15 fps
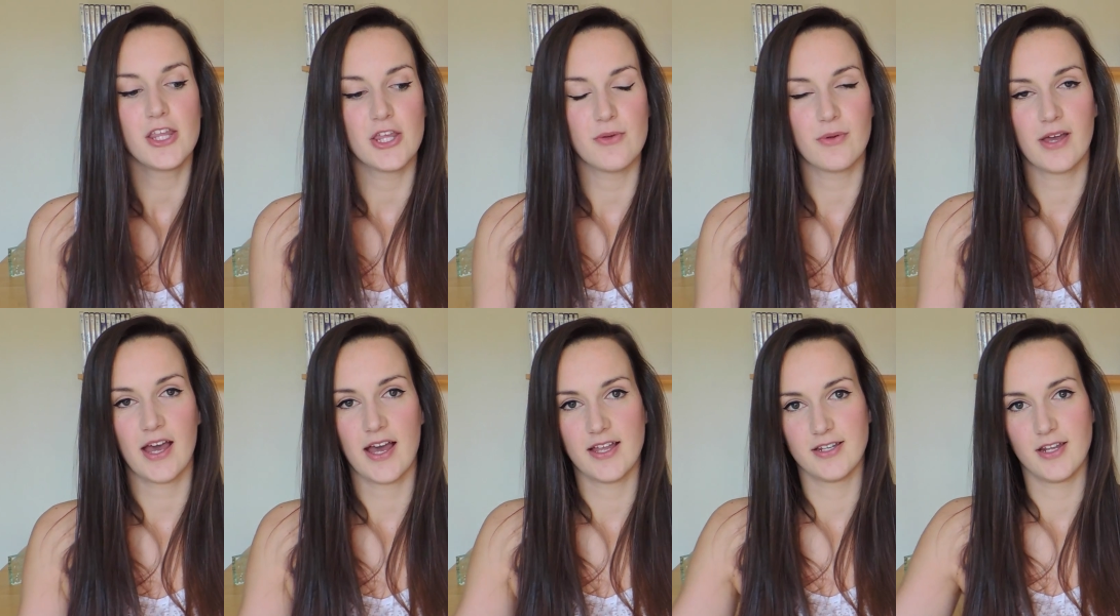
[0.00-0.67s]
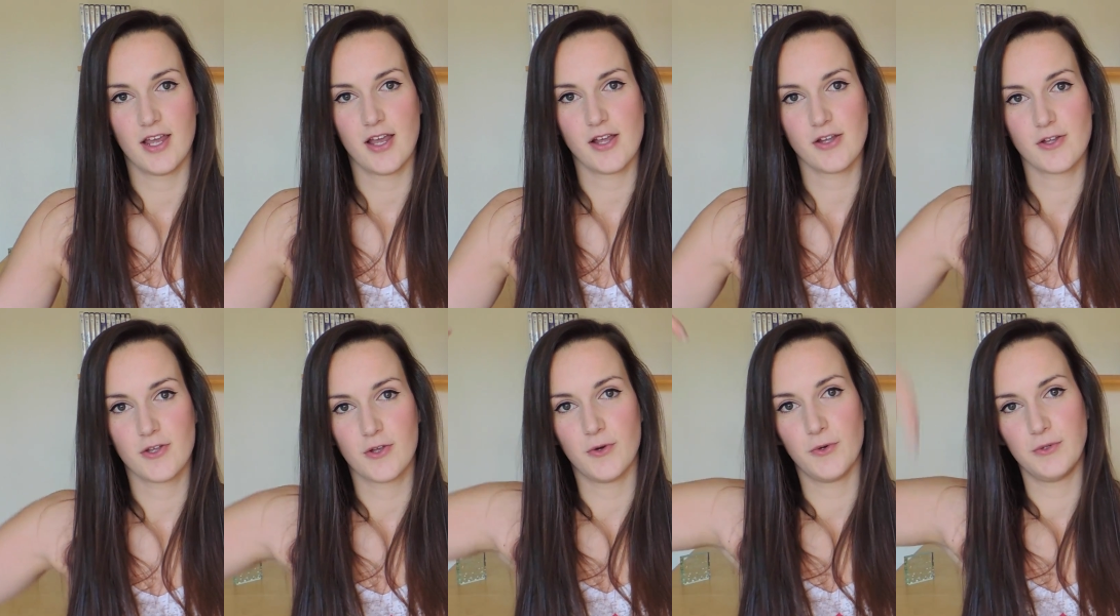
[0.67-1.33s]
you can
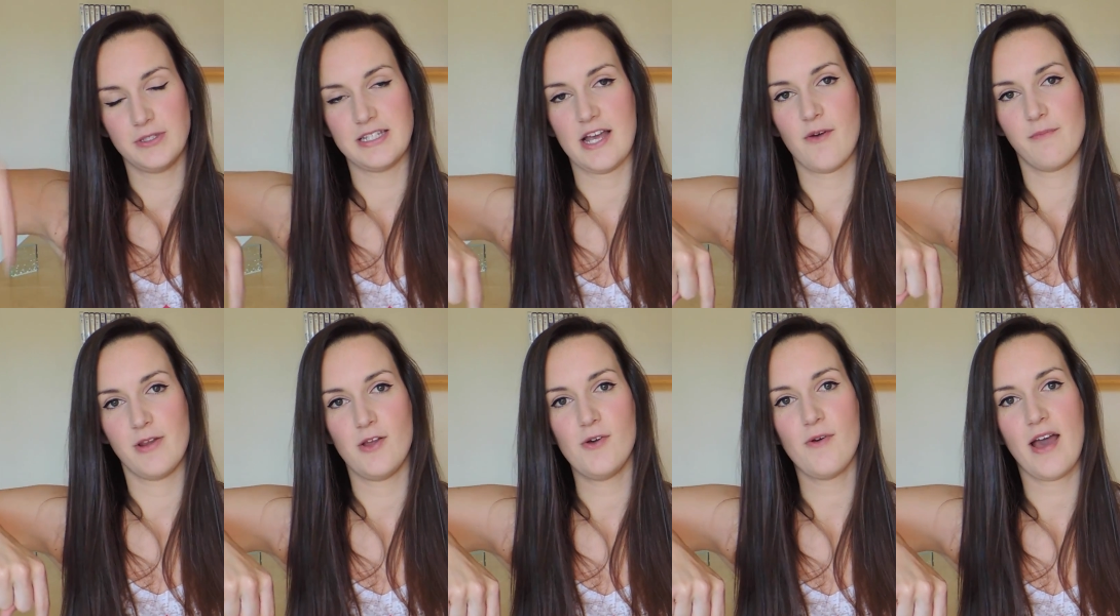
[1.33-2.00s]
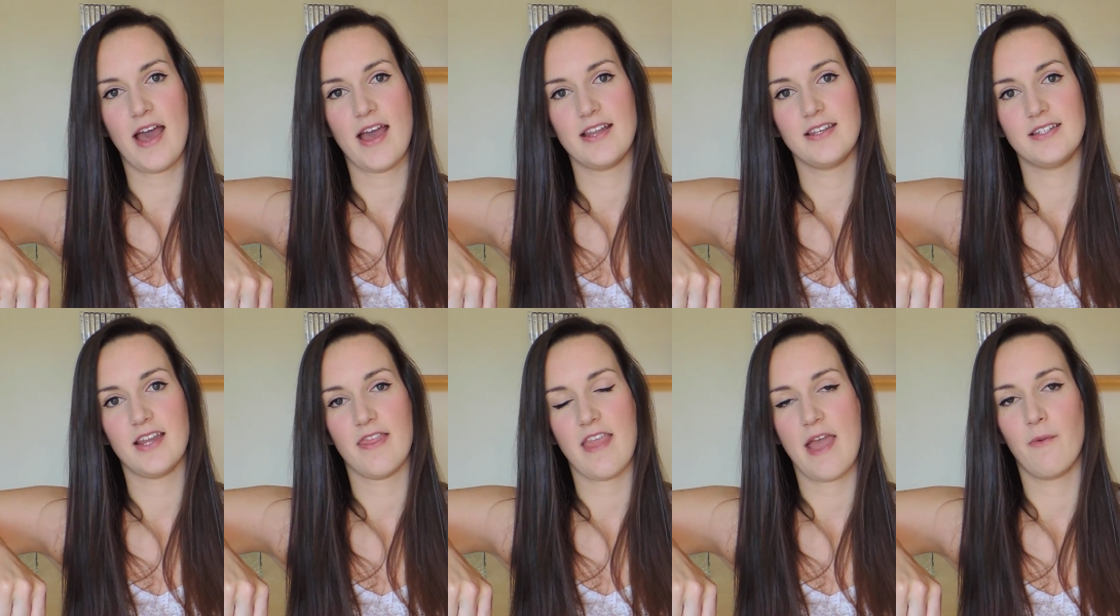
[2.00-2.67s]
go down below
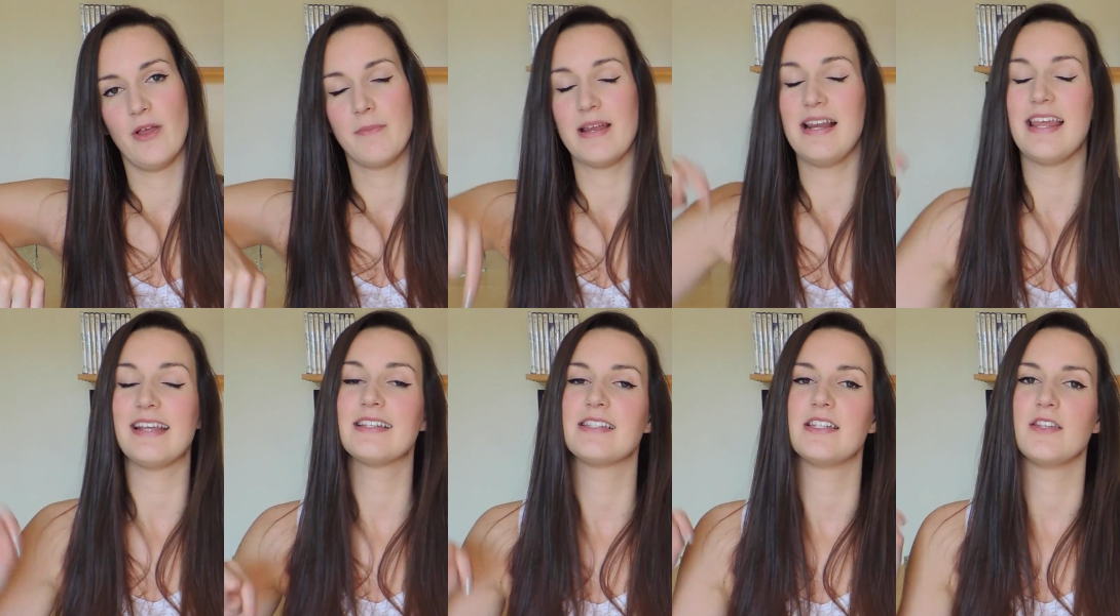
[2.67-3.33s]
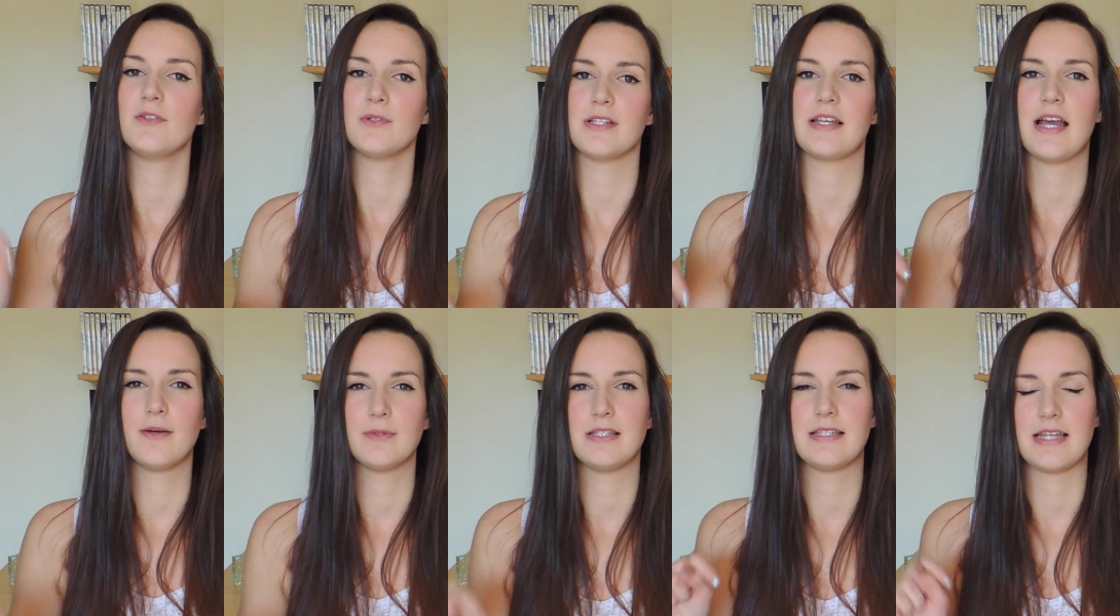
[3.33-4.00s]
and there will be links to those
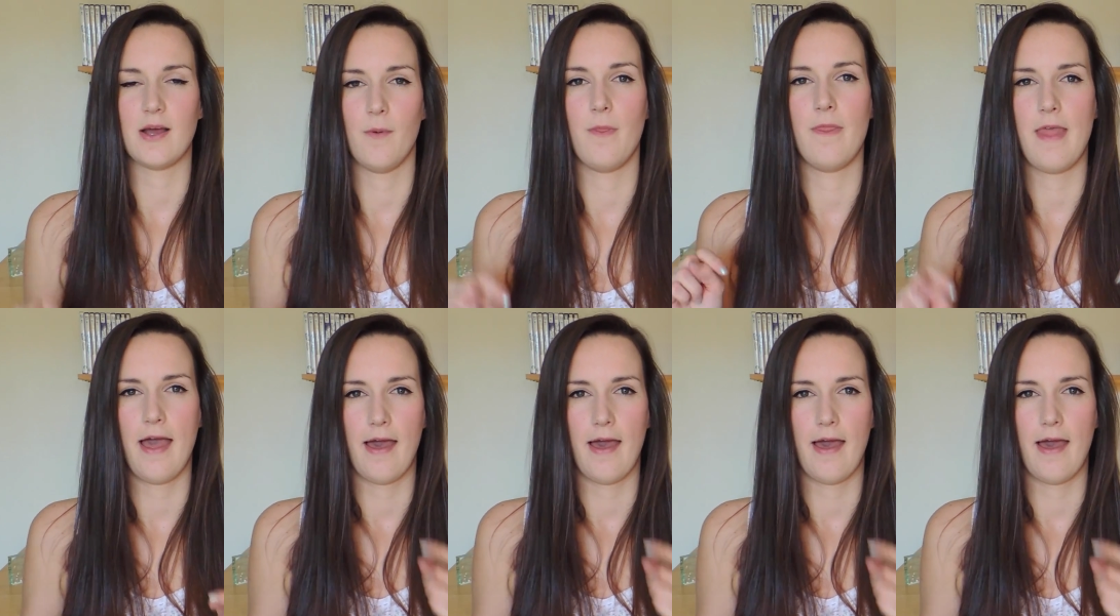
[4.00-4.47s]
accounts down